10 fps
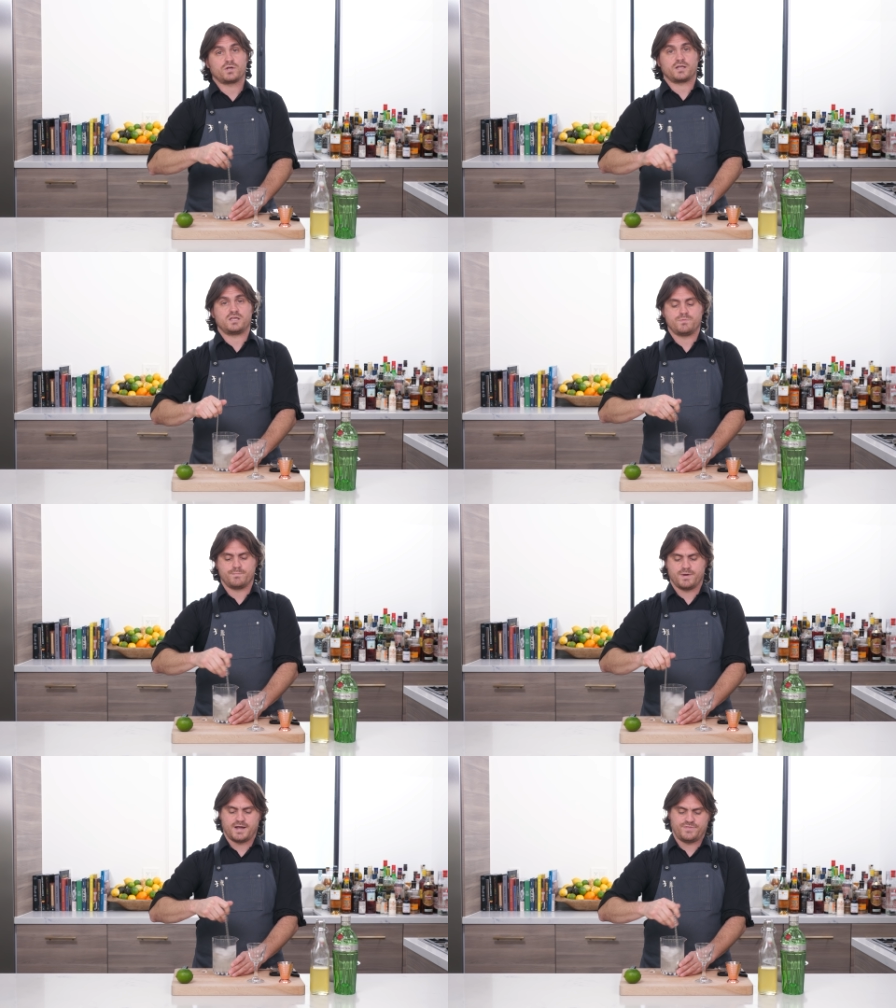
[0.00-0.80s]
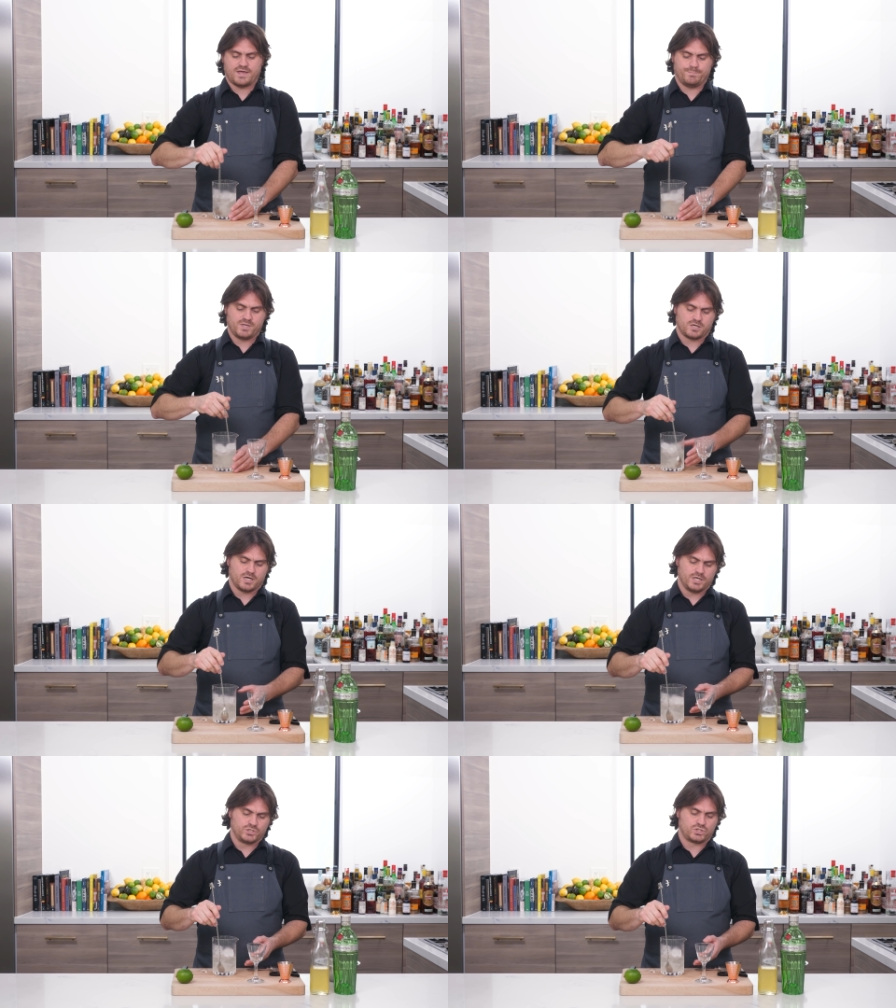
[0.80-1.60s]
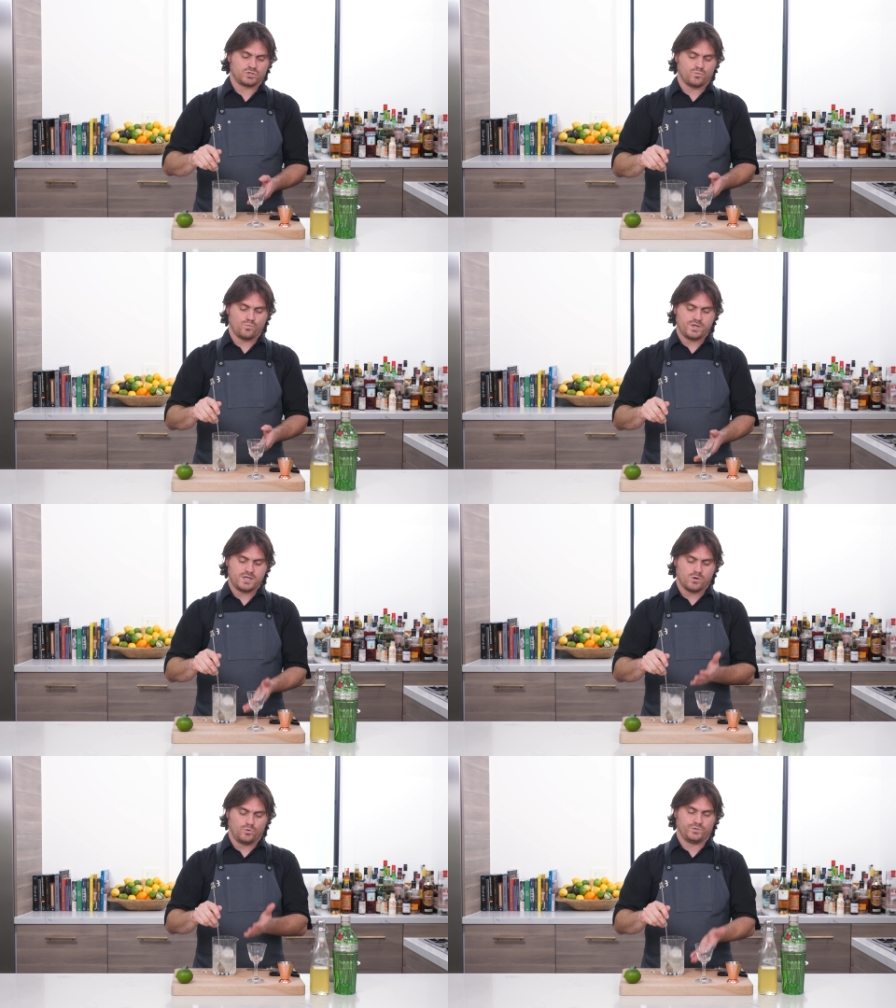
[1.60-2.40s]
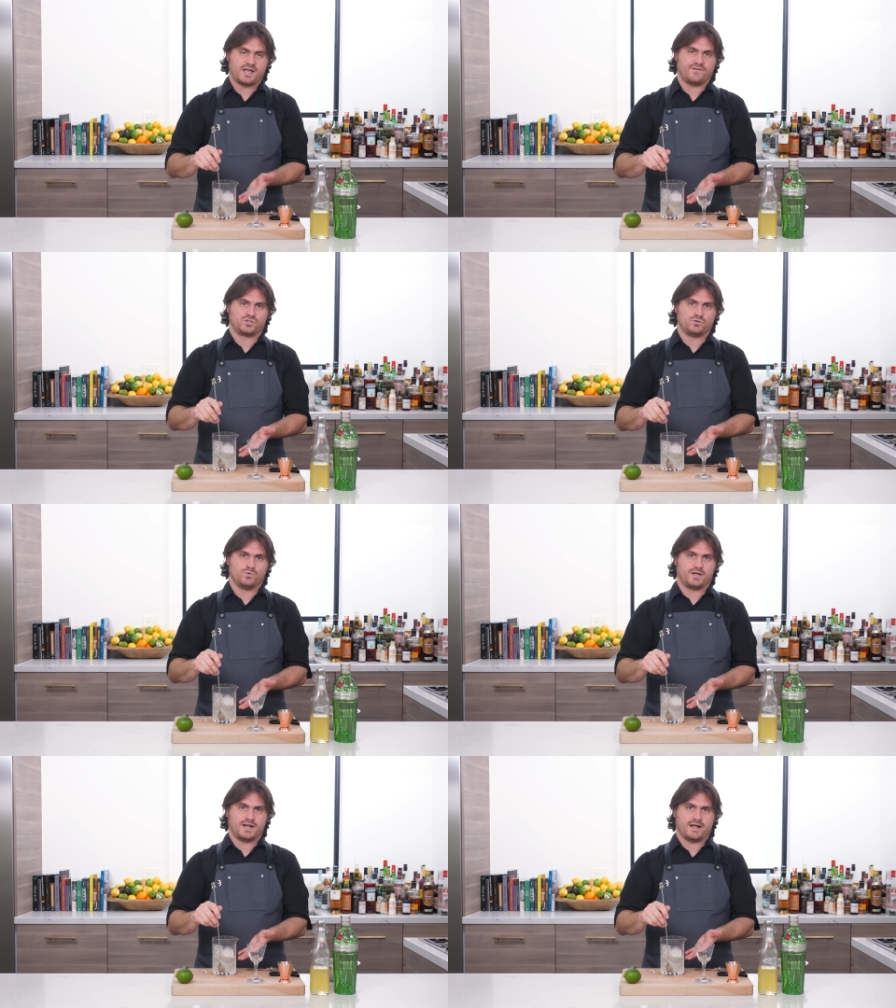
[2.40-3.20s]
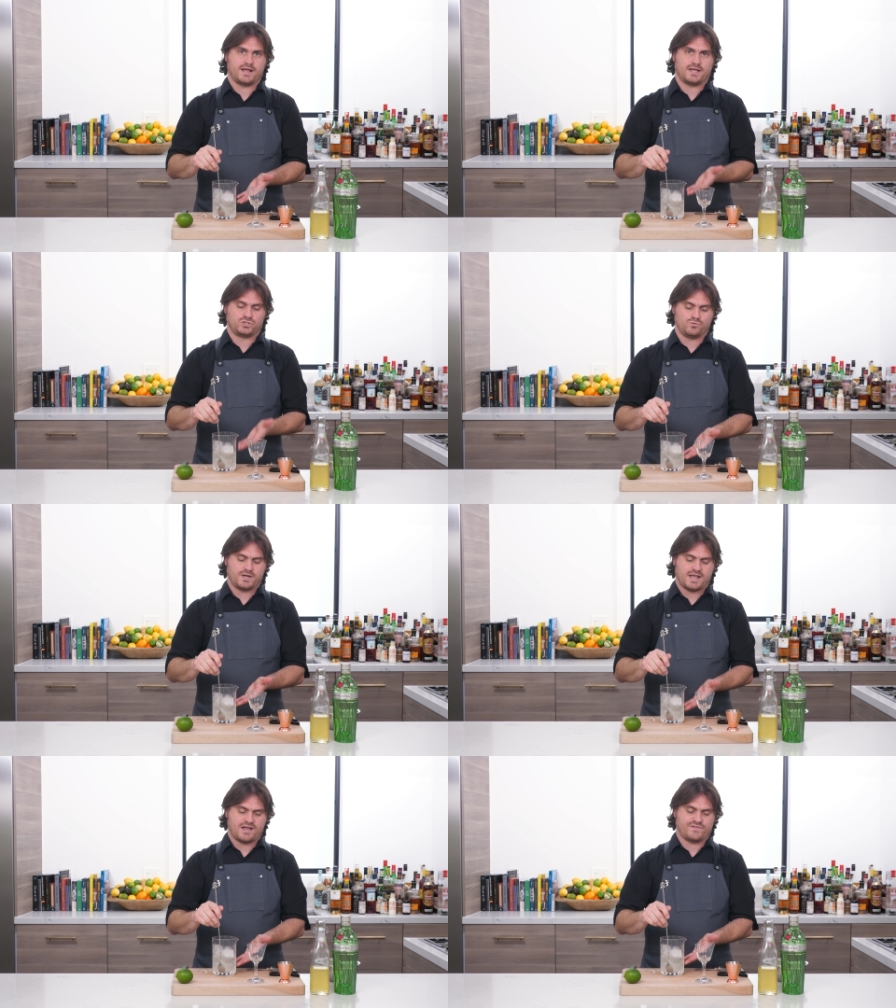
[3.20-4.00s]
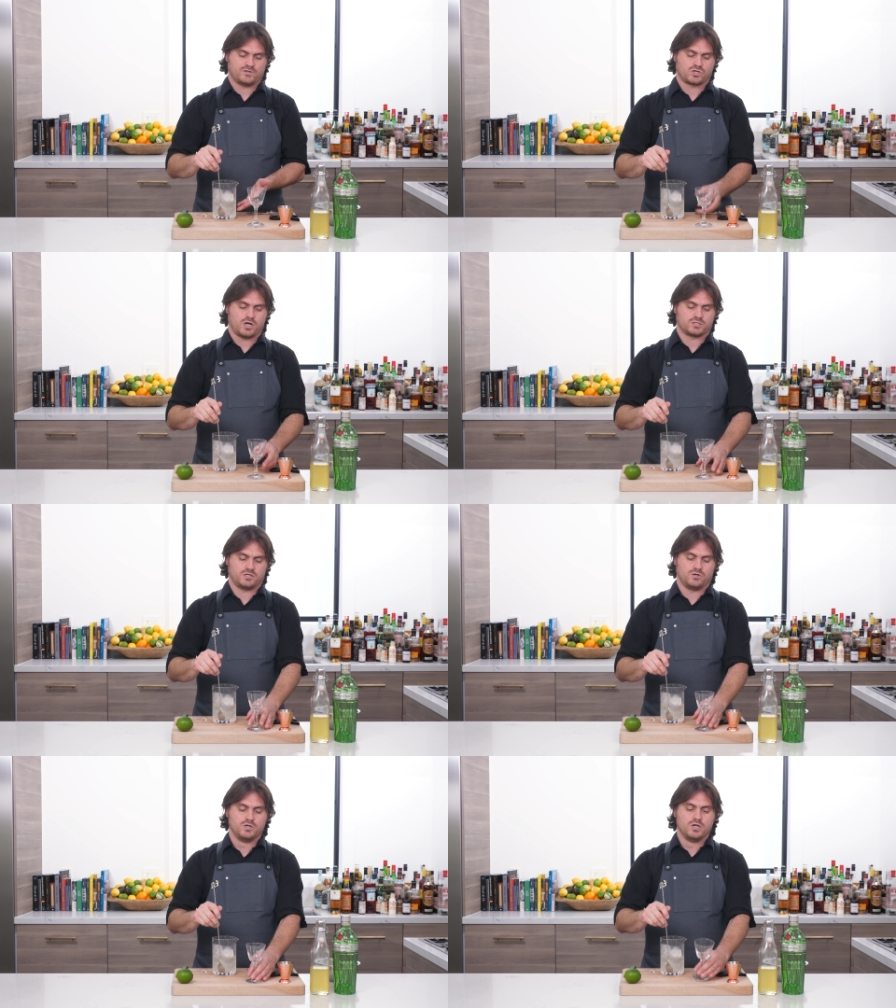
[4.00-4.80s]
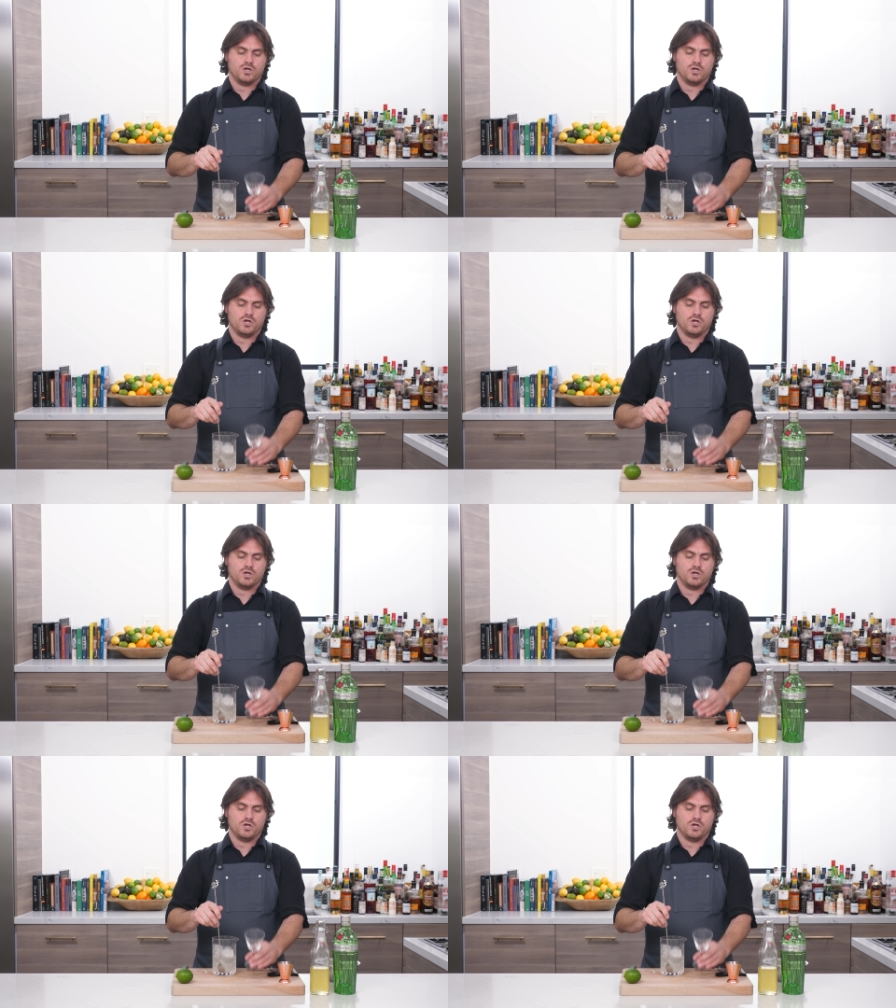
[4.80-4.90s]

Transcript: got to keep in mind that because we only have a two and a, a two and a half ounce cocktail,